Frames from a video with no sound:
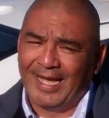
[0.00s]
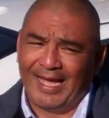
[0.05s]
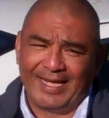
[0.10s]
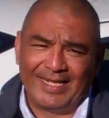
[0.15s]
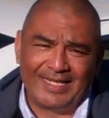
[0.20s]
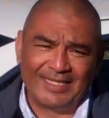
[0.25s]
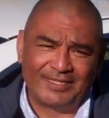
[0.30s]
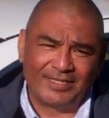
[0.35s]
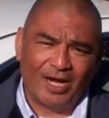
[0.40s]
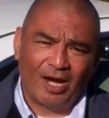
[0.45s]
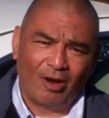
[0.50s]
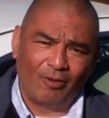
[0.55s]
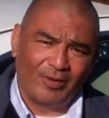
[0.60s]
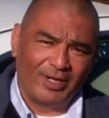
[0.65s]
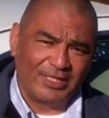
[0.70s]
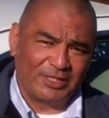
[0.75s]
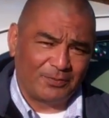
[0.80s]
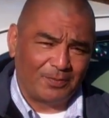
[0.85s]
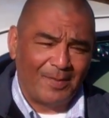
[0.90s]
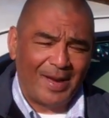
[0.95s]
And as
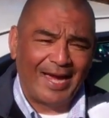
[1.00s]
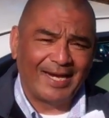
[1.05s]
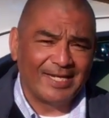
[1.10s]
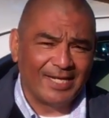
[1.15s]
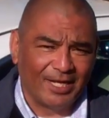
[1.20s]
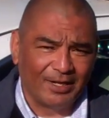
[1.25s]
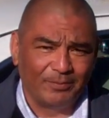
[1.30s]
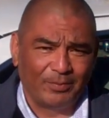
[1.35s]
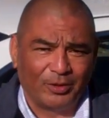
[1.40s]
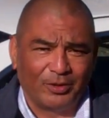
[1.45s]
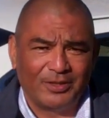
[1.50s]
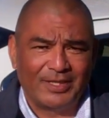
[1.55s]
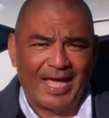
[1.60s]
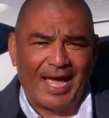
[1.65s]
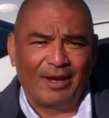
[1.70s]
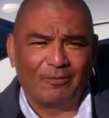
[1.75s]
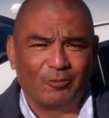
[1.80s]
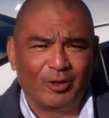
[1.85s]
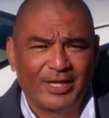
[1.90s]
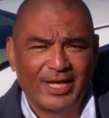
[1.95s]
always, my number,
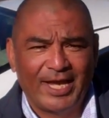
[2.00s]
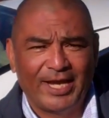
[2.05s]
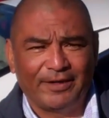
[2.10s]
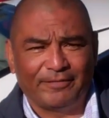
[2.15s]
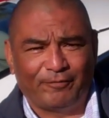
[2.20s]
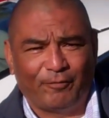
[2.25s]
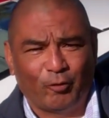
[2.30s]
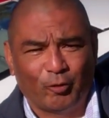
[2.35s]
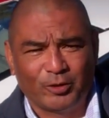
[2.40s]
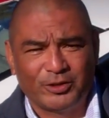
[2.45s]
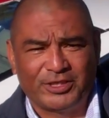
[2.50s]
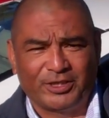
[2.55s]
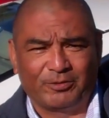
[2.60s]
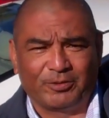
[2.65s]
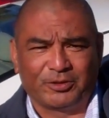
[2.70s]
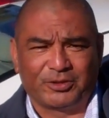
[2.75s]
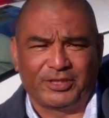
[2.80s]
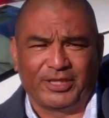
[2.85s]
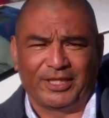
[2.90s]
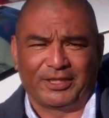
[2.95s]

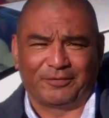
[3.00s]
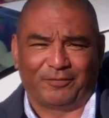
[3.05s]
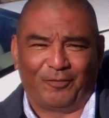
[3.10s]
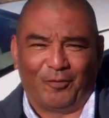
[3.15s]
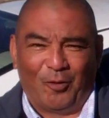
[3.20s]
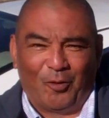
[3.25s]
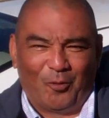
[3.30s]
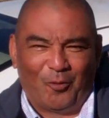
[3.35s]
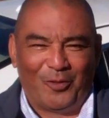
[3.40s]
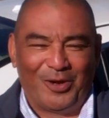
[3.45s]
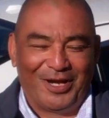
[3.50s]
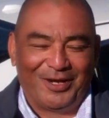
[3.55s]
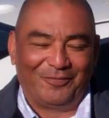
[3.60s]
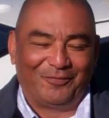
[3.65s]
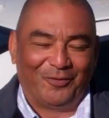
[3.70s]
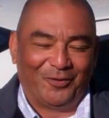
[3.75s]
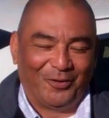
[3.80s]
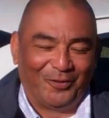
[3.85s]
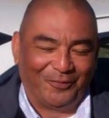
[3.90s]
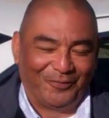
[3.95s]

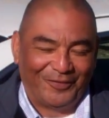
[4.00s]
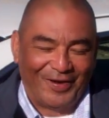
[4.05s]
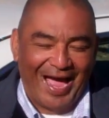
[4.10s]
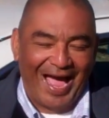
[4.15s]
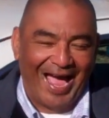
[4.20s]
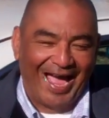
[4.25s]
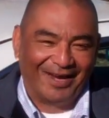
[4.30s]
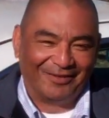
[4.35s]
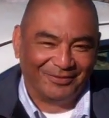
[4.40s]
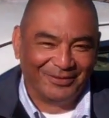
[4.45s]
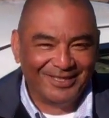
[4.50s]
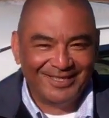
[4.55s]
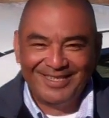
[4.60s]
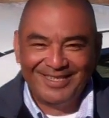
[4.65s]
918-406-4145.